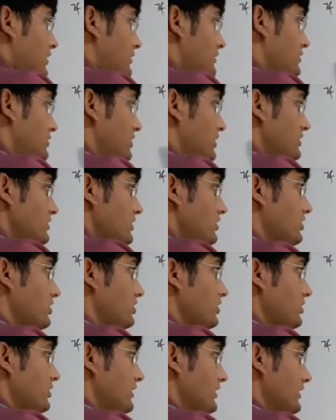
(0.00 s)
changed
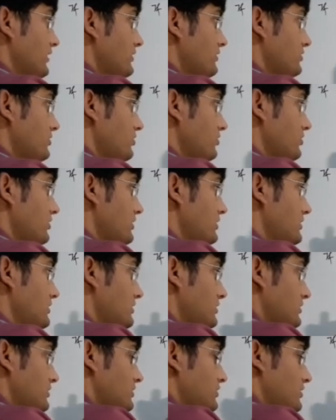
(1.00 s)
accordingly. So this
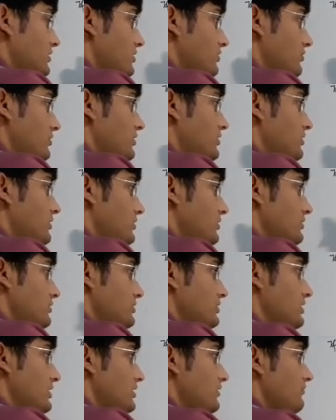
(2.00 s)
is our
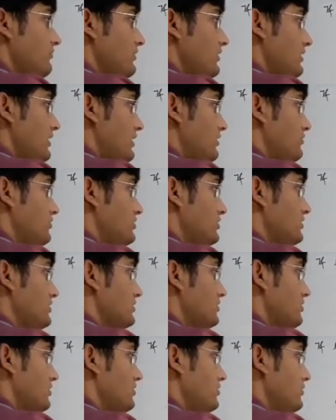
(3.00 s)
CF, and which is
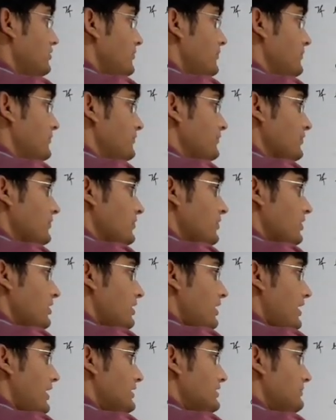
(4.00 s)
equal to
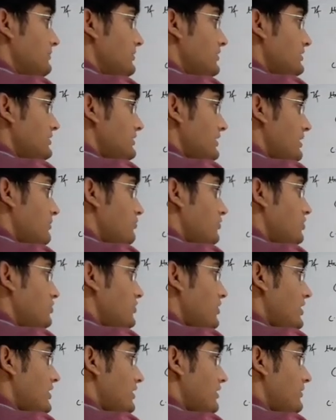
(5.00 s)
x plus m1
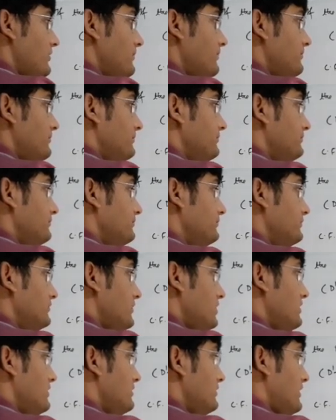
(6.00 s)
y.
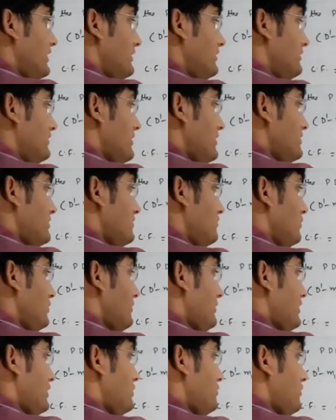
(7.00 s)
Then next term will
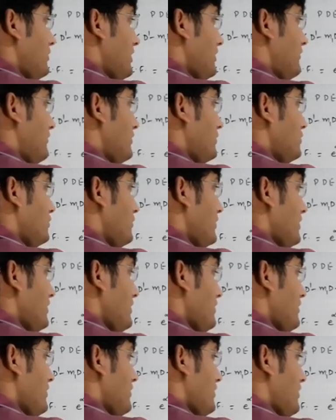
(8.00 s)
be e power alpha 2 y
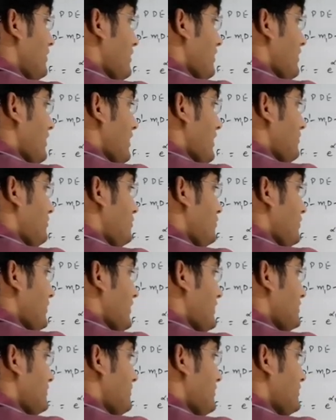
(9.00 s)
f2
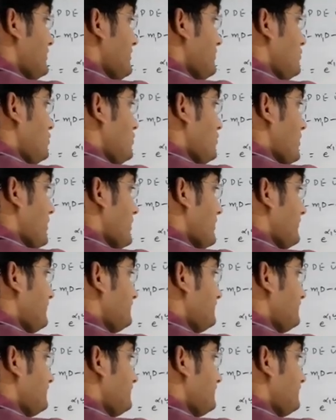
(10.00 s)
x plus m2 y,